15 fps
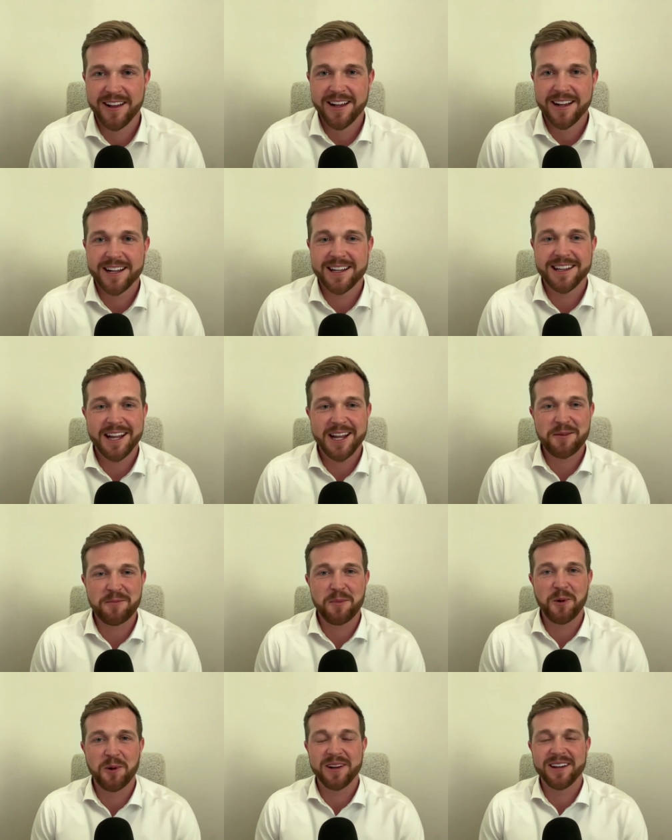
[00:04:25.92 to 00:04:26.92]

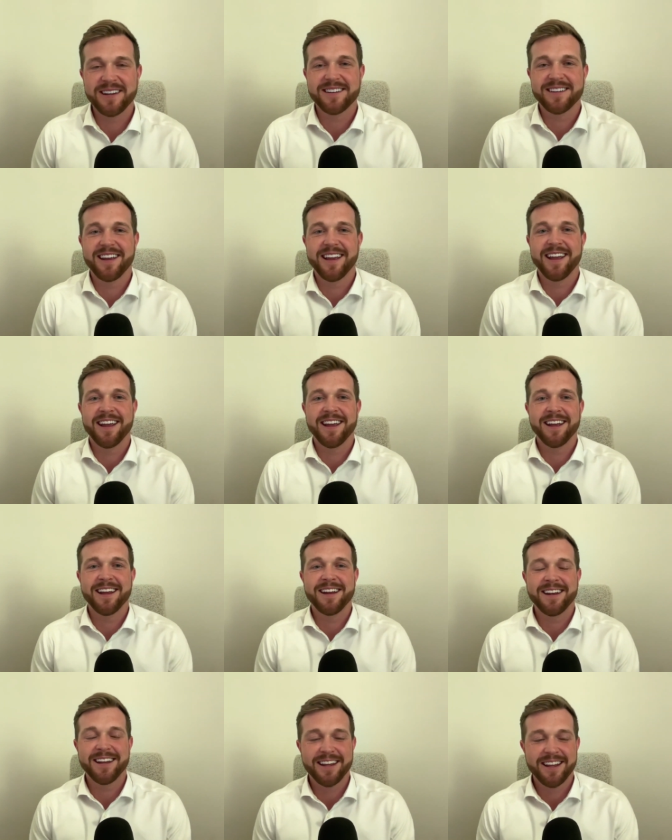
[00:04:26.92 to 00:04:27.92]
ClientPoint
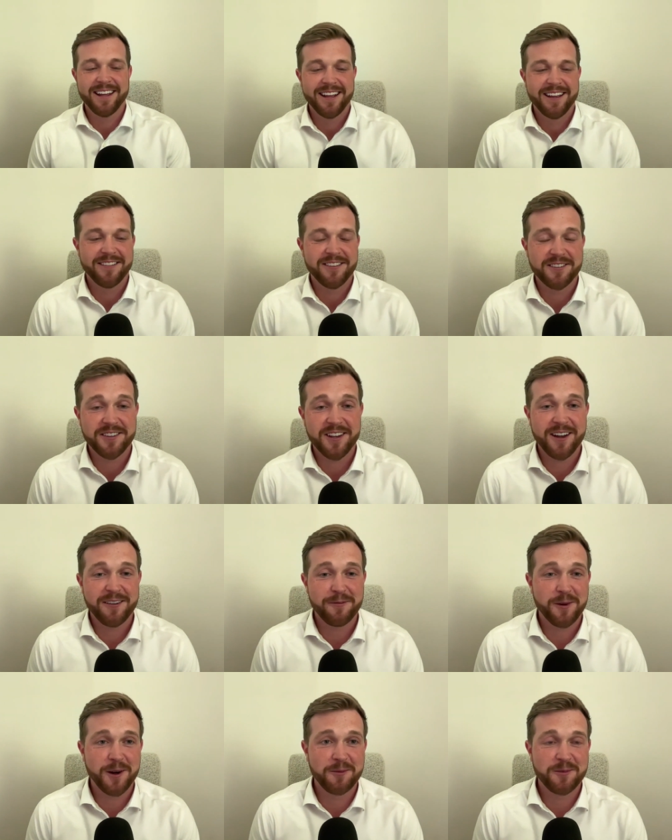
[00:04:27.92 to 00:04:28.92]
and the
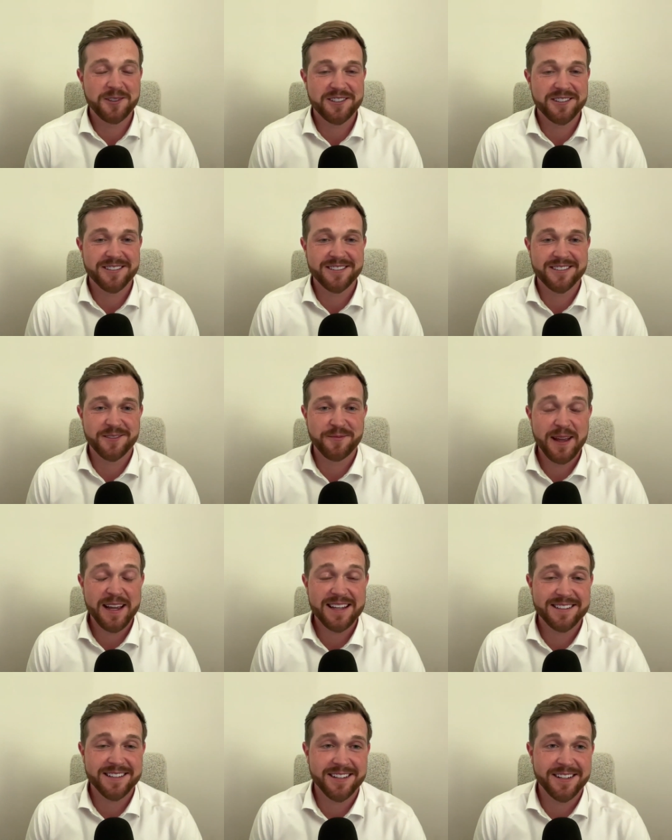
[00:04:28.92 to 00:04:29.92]
software, which is
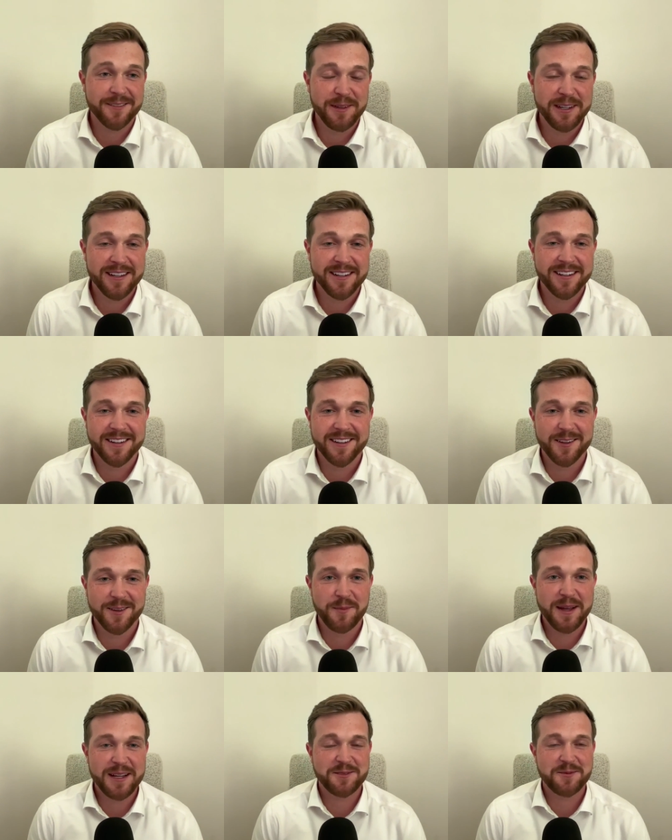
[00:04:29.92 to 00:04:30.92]
amazing. I mean, the
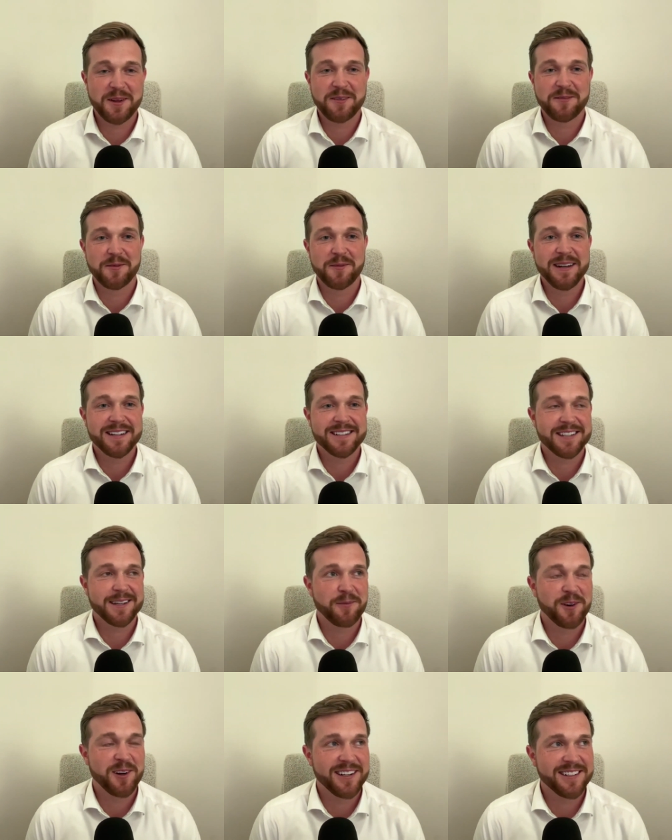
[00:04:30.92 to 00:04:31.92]
best way for me to
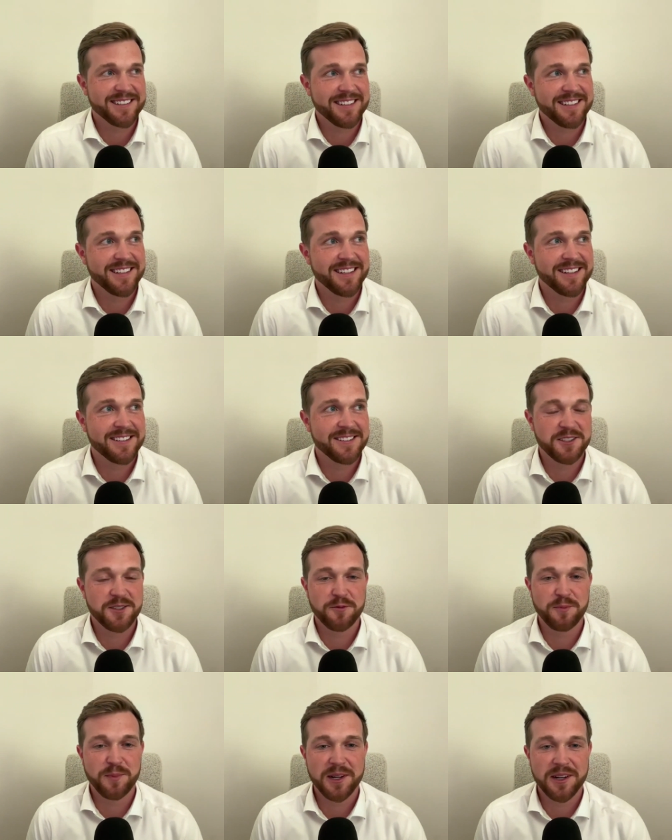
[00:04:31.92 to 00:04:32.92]
summarize it is
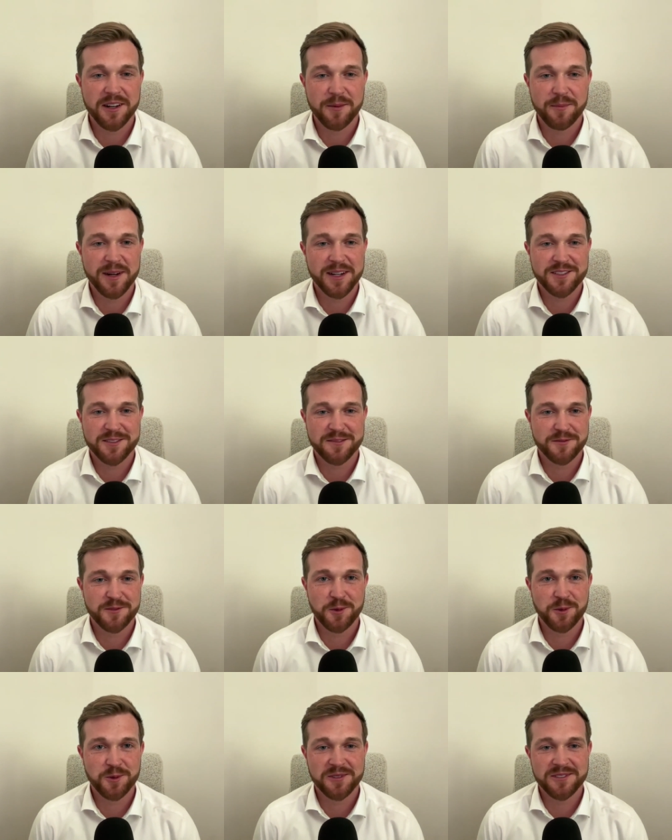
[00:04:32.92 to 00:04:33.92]
you've put a bunch of
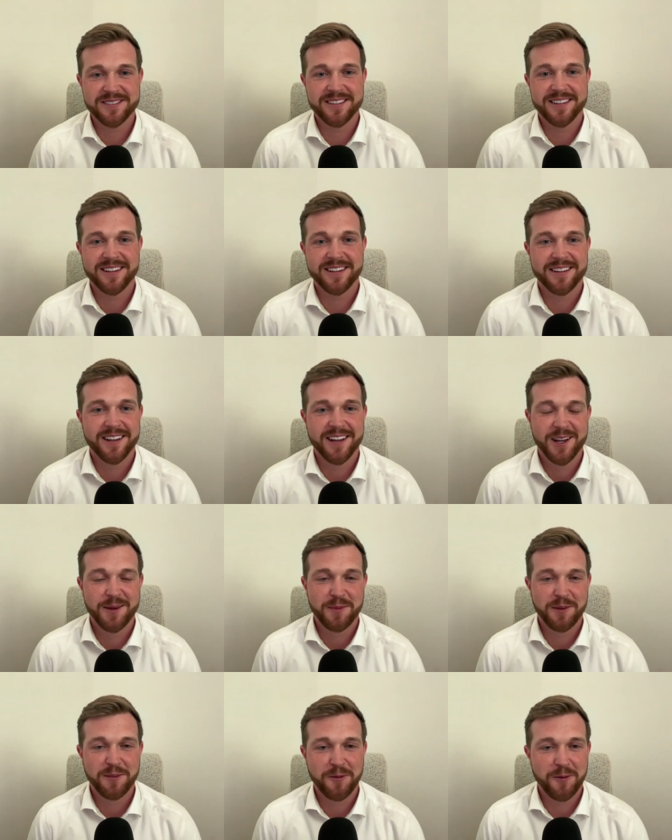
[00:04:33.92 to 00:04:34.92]
tools that
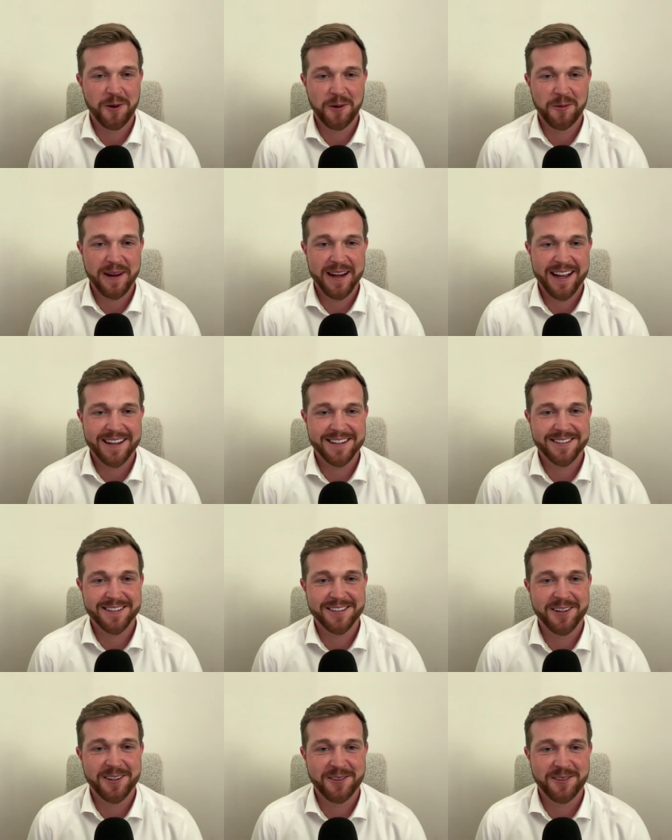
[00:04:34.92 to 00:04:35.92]
before we had
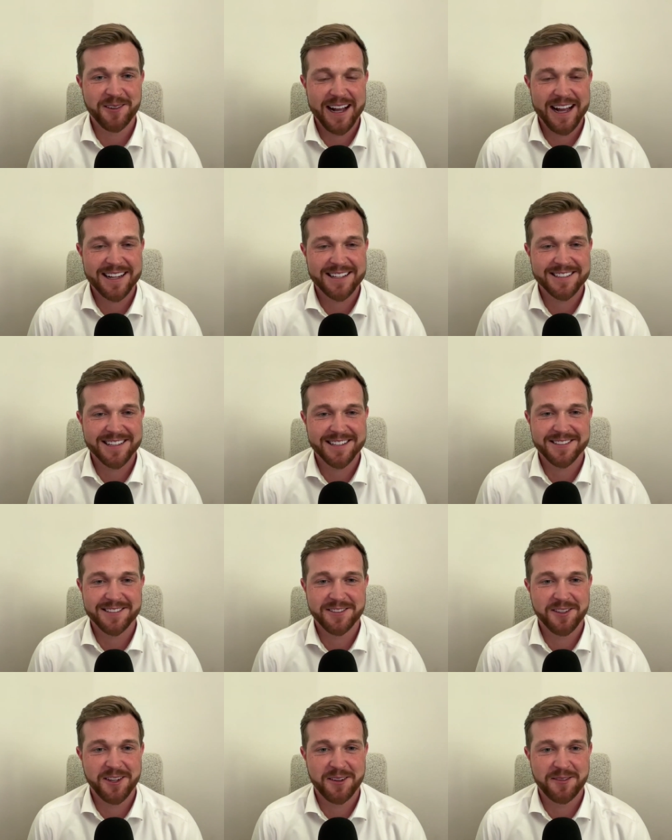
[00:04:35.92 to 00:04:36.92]
to, access in
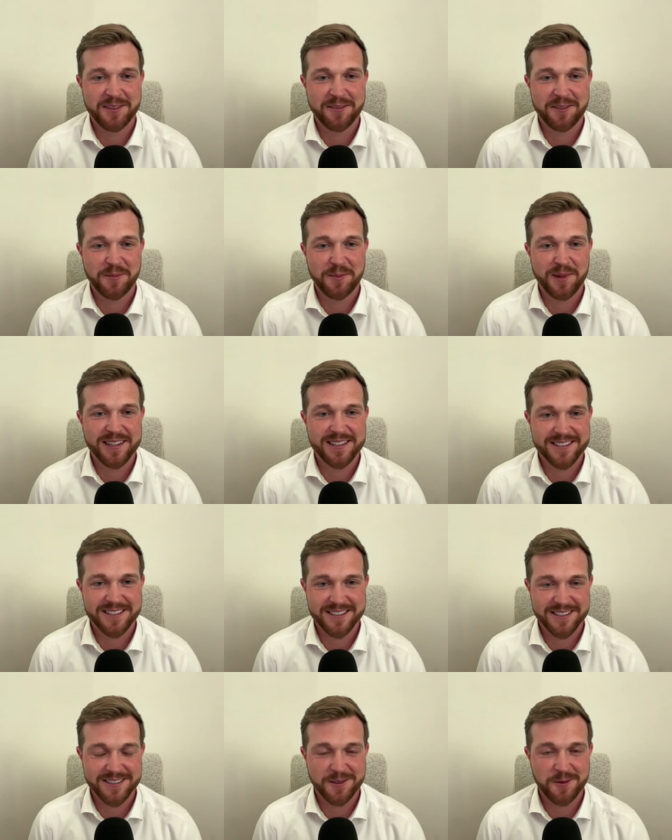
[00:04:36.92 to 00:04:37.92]
a lot of different
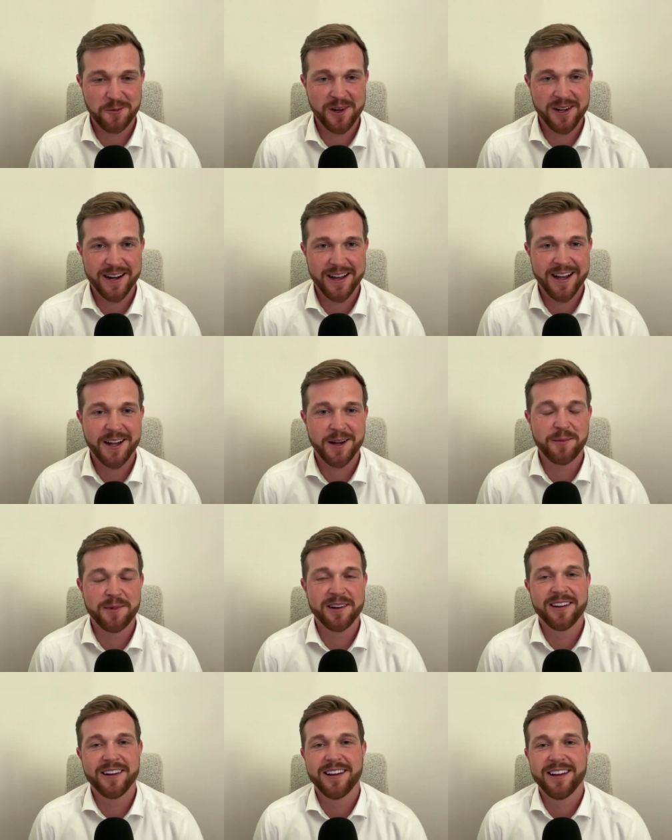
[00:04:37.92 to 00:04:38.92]
places into one hub.
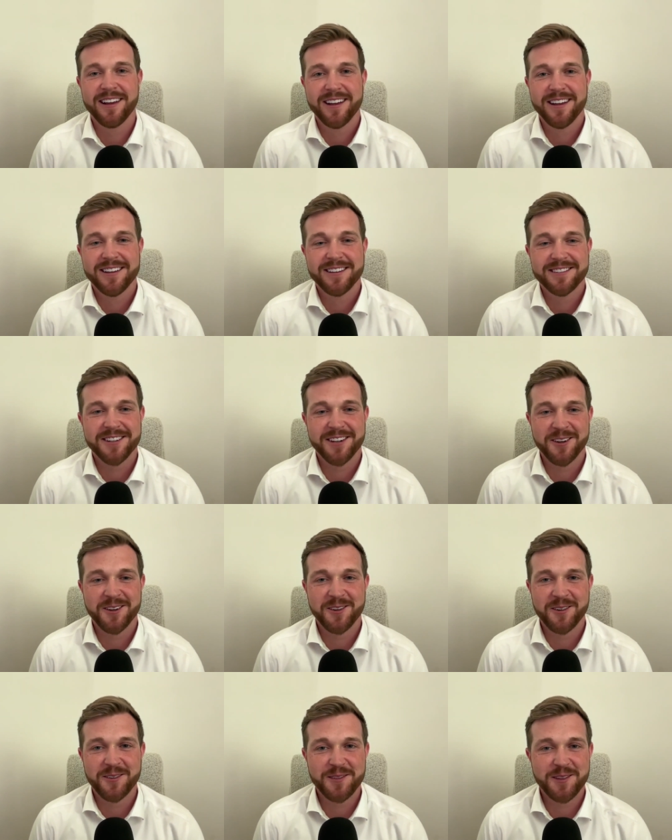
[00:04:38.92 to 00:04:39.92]

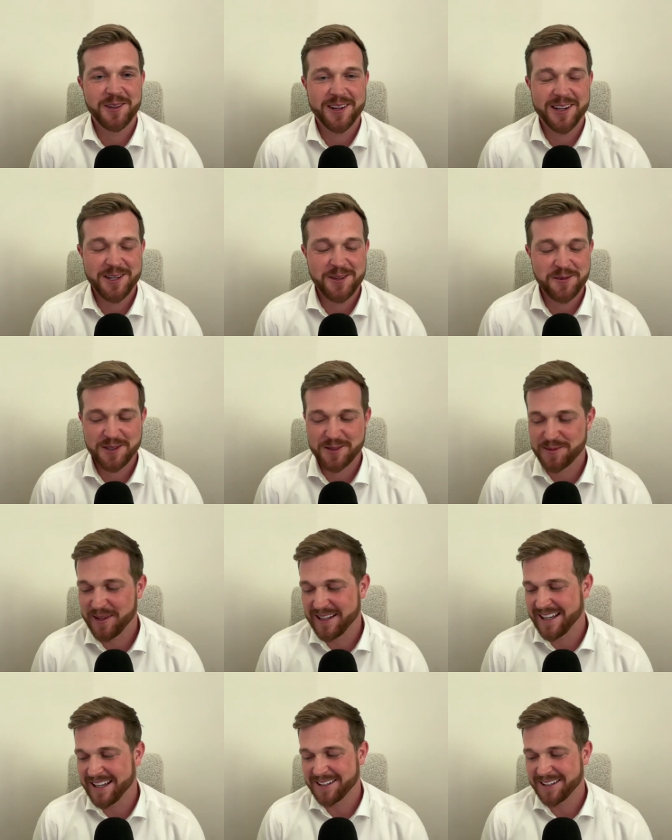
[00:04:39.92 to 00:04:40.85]
So can you explain that a